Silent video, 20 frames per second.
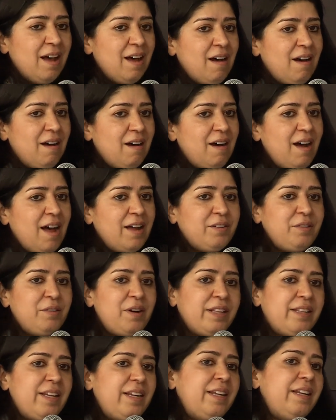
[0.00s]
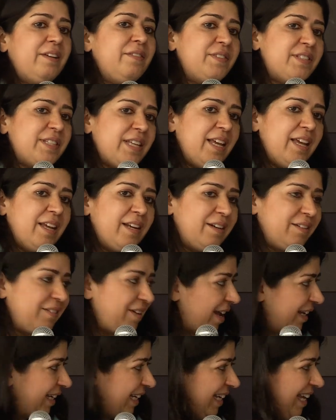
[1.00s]
uh, Anuradha lives in
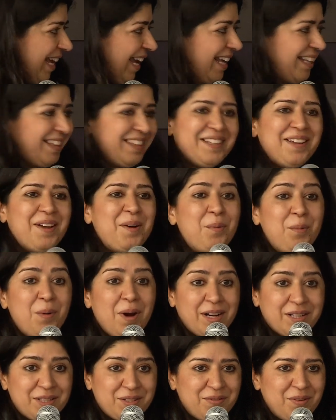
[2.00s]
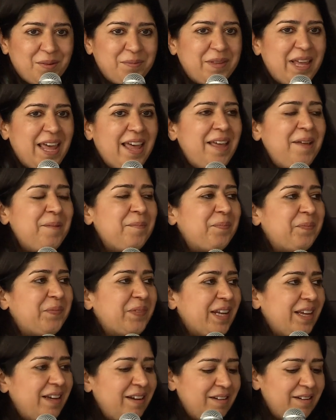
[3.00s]
Ranikhet, works from there.
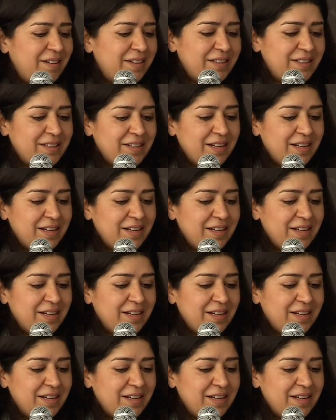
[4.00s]
Uh,